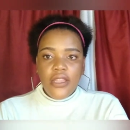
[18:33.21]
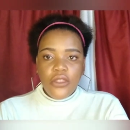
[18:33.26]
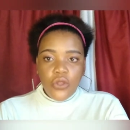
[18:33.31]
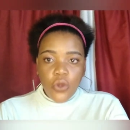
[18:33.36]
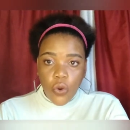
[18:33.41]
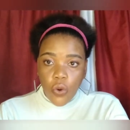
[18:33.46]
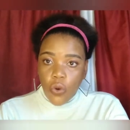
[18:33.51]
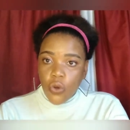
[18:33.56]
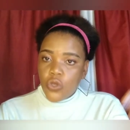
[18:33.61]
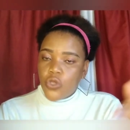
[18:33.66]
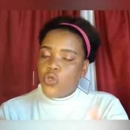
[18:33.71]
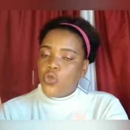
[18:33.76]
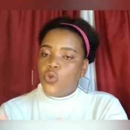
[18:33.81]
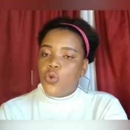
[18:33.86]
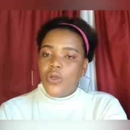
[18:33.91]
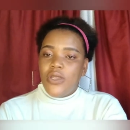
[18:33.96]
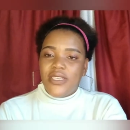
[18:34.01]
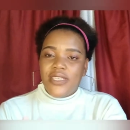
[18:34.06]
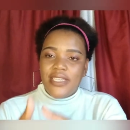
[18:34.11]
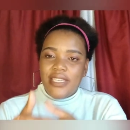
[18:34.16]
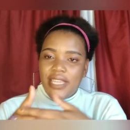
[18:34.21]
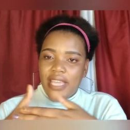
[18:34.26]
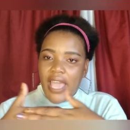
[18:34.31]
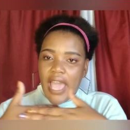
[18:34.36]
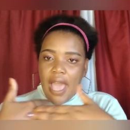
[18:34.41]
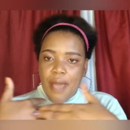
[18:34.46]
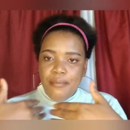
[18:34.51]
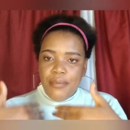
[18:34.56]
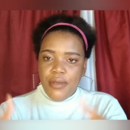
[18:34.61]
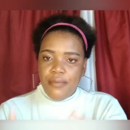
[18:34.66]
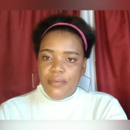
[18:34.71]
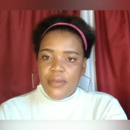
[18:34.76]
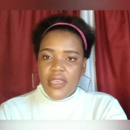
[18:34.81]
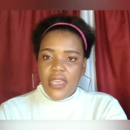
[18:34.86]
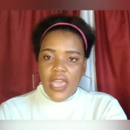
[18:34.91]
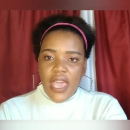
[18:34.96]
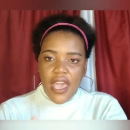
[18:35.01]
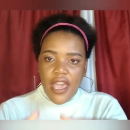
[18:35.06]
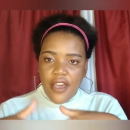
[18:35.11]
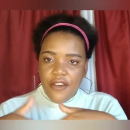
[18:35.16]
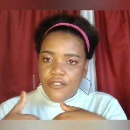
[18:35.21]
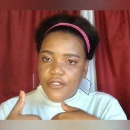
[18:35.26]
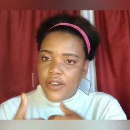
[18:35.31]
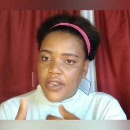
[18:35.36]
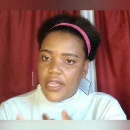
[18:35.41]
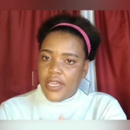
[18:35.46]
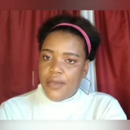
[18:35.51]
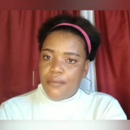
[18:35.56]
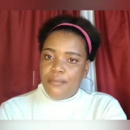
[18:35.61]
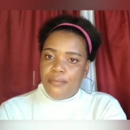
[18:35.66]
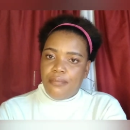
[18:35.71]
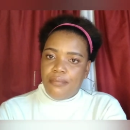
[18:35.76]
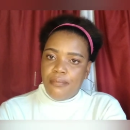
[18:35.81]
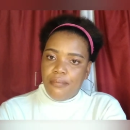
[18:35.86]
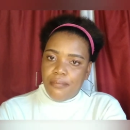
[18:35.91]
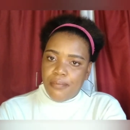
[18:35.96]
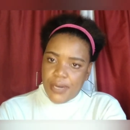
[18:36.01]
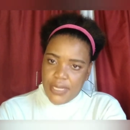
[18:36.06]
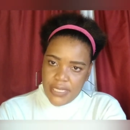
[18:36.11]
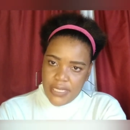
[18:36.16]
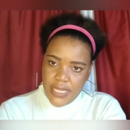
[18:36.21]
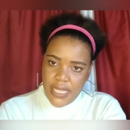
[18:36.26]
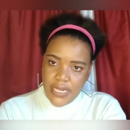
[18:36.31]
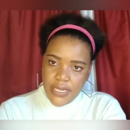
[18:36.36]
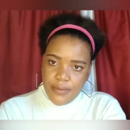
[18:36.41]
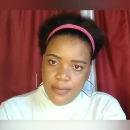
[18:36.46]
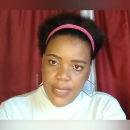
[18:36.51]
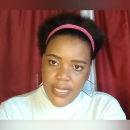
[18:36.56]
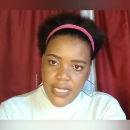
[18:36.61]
the whole situation, BPF, President